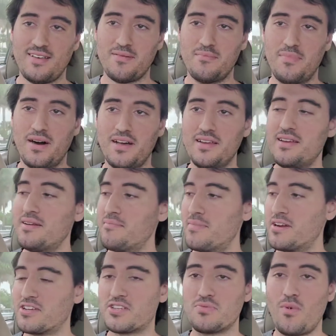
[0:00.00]

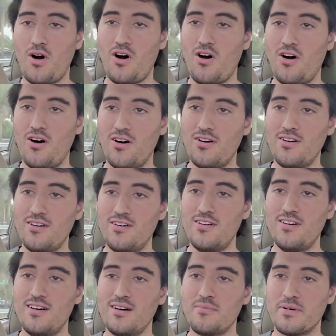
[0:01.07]
but a small
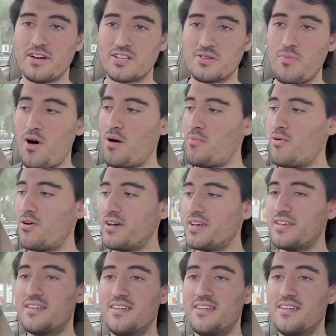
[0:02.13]
boy.